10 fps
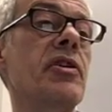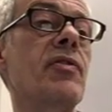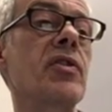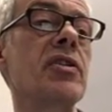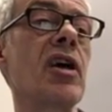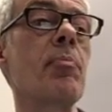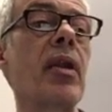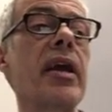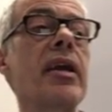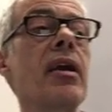So you've got this
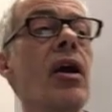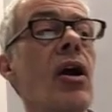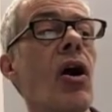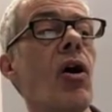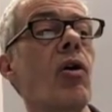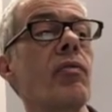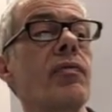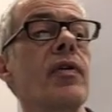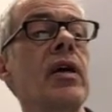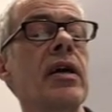coupling
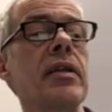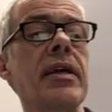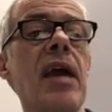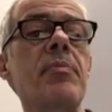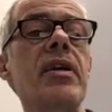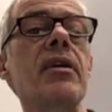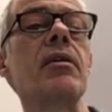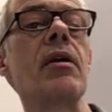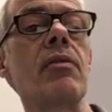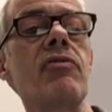of
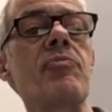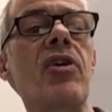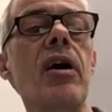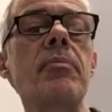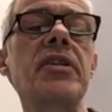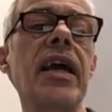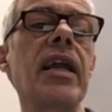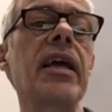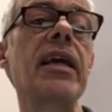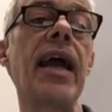capping, 3',
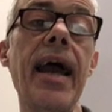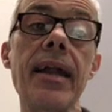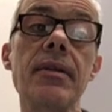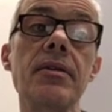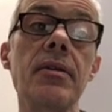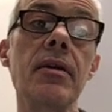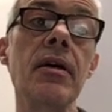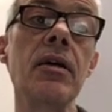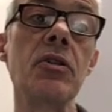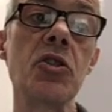tailing, and
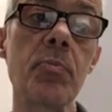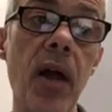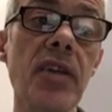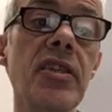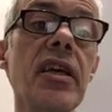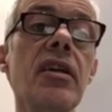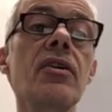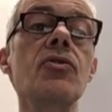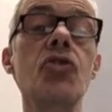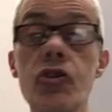
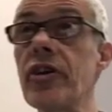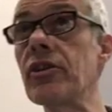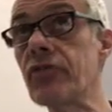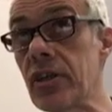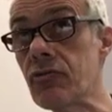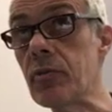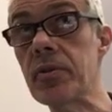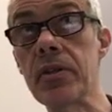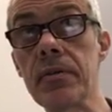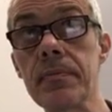splicing during
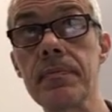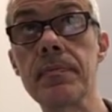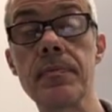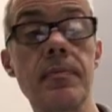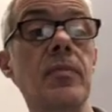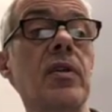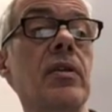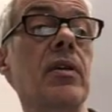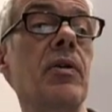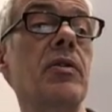transcription.
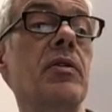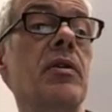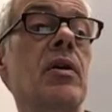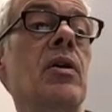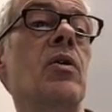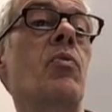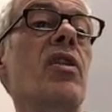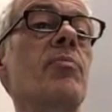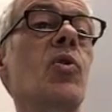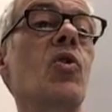So it's
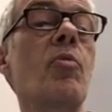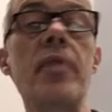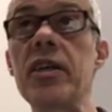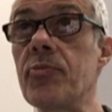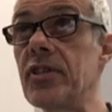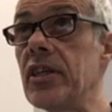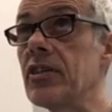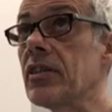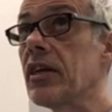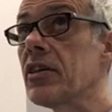one of the more complex
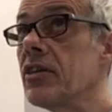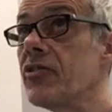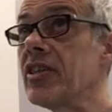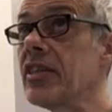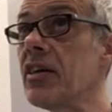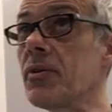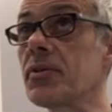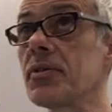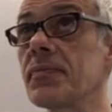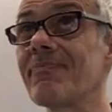procedures that occur in
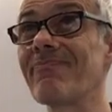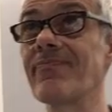cells.